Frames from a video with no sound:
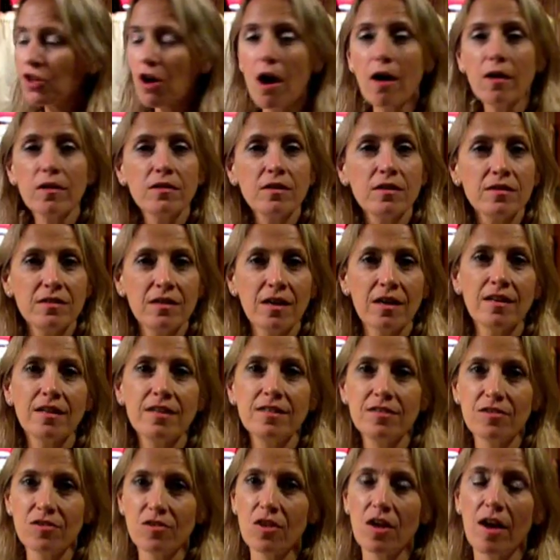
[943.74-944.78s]
chocolate
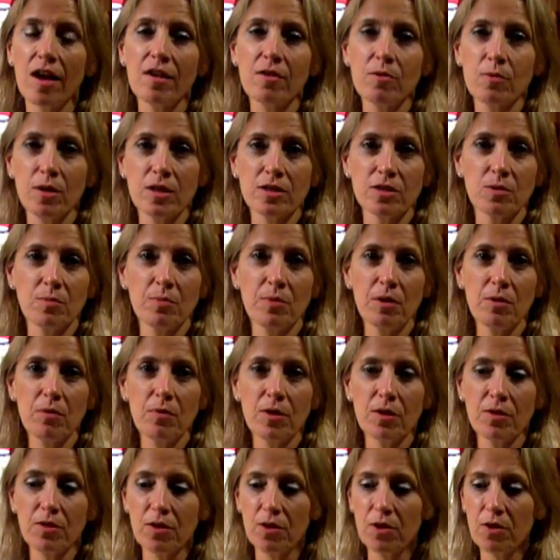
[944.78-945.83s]
nutty delight recipe
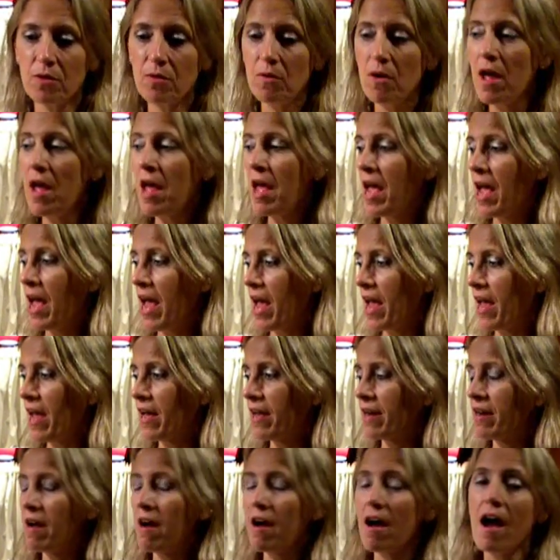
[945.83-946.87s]
with you,
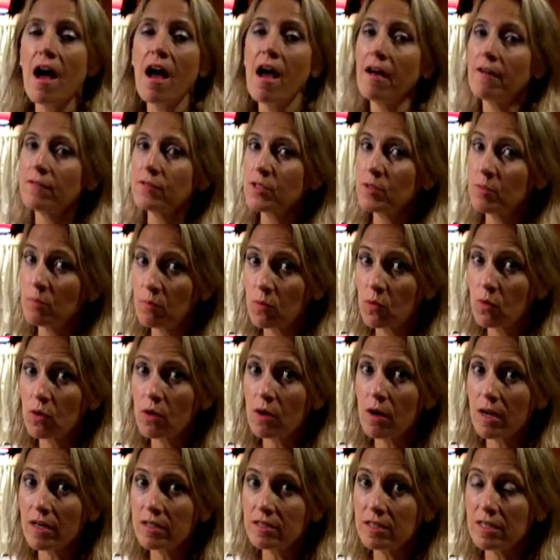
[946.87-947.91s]
and I have some
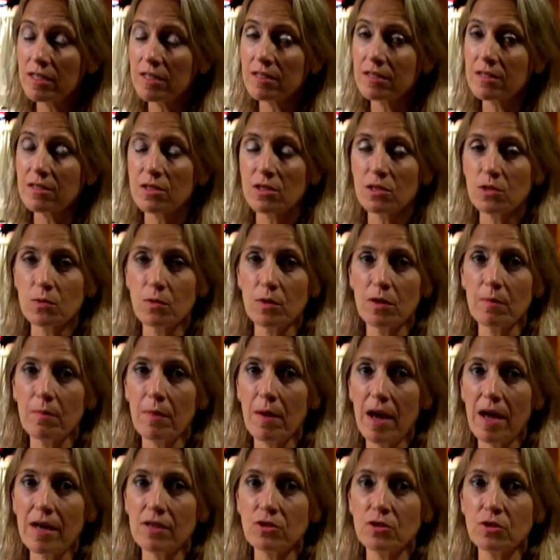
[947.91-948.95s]
more ideas to swing
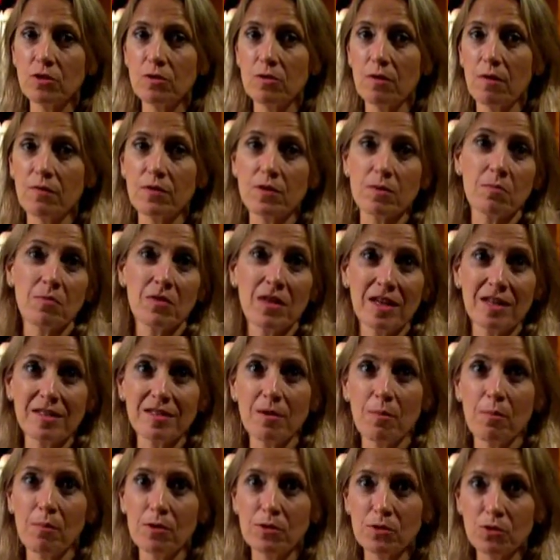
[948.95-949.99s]
past you of some things
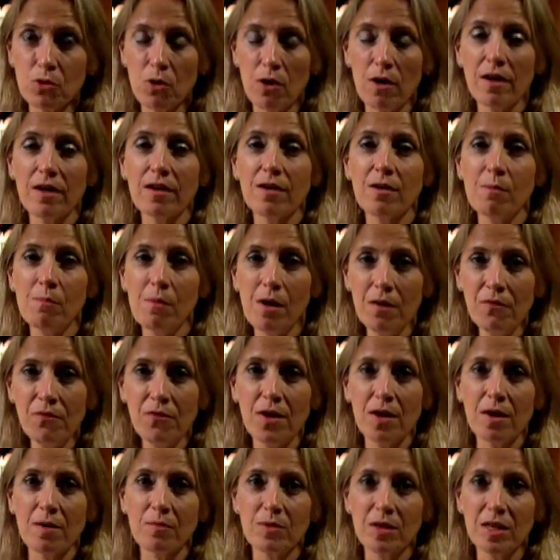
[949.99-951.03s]
I've been trying on my
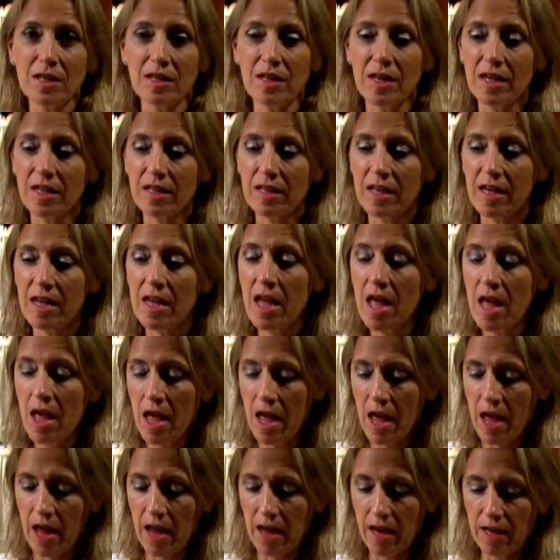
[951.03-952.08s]
family lately,
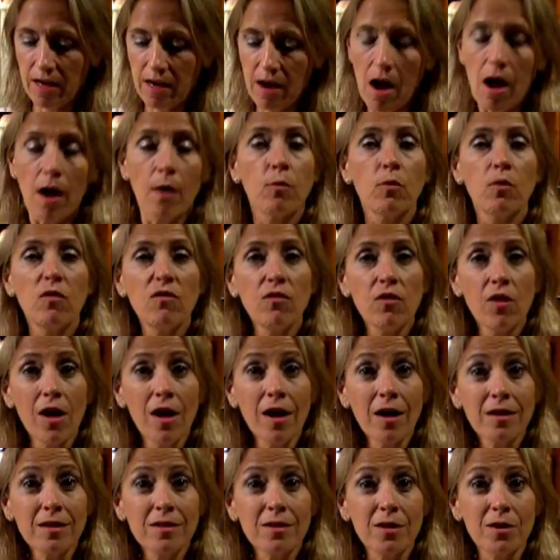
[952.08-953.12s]
and I will
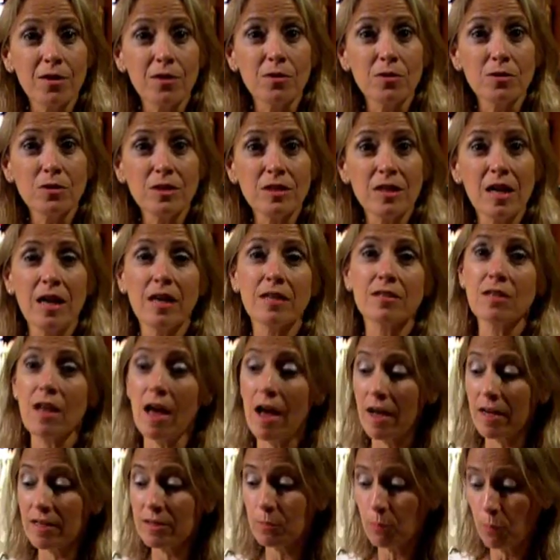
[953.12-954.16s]
vlog those
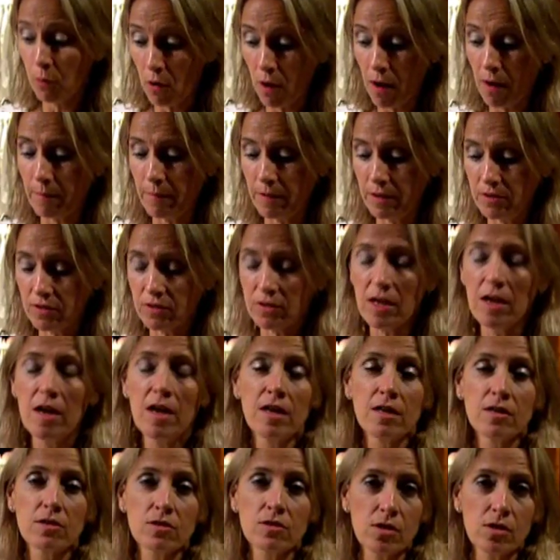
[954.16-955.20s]
as promised.
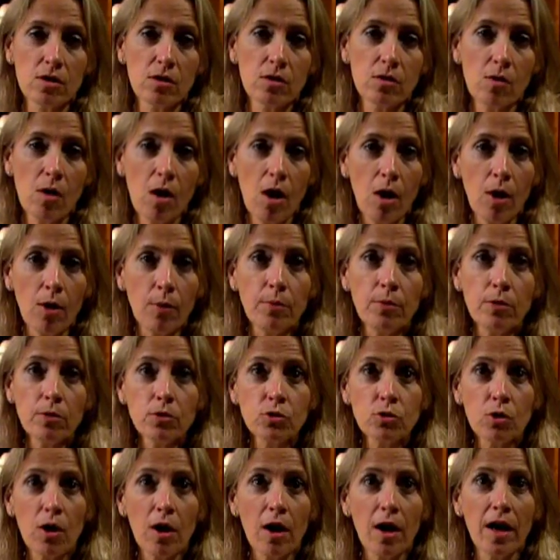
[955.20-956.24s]
So I hope
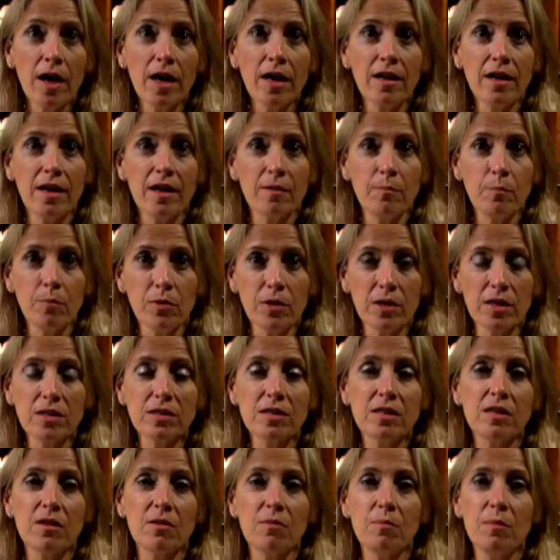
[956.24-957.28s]
you'll try it, and
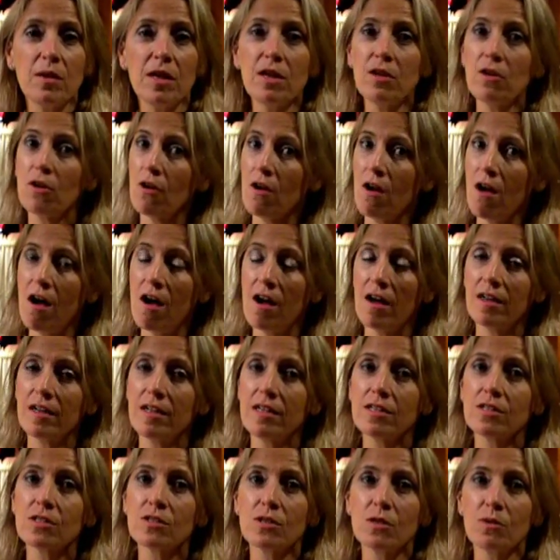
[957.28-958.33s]
please give me your
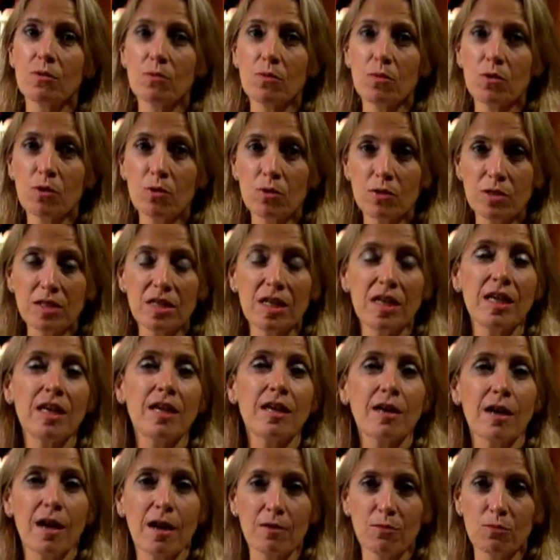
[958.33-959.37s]
honest
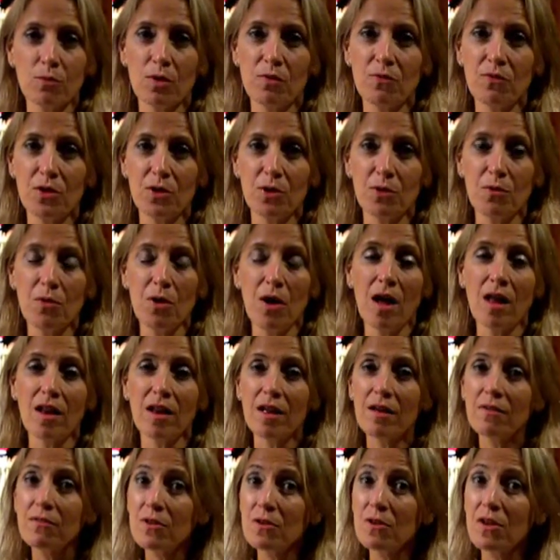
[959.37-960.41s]
critique and review. I
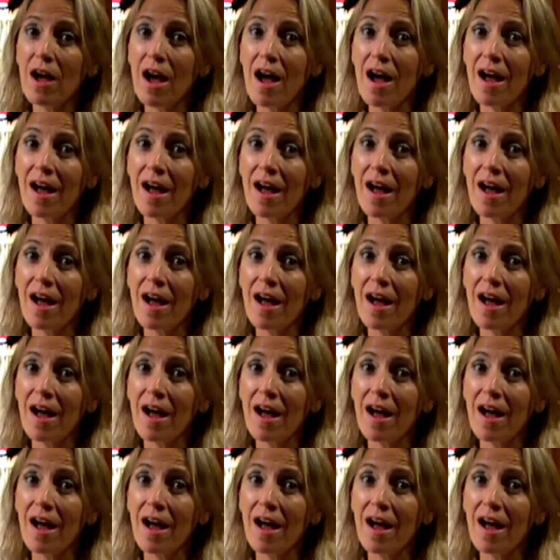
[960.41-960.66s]
love you